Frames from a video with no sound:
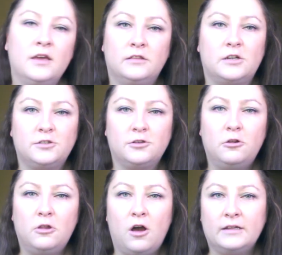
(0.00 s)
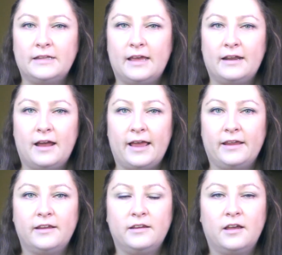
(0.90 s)
they're so long that
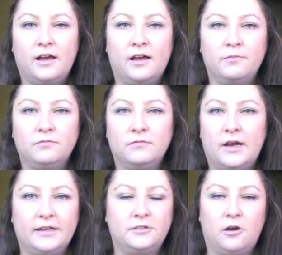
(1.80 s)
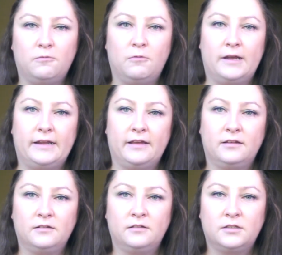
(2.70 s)
I don't want
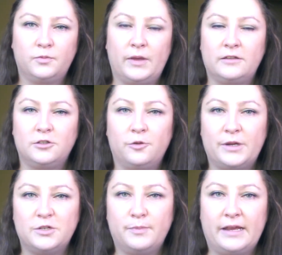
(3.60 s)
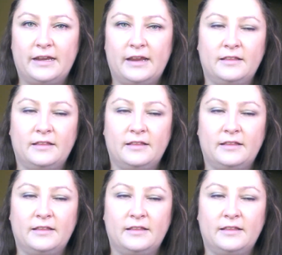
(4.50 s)
to spend so much money,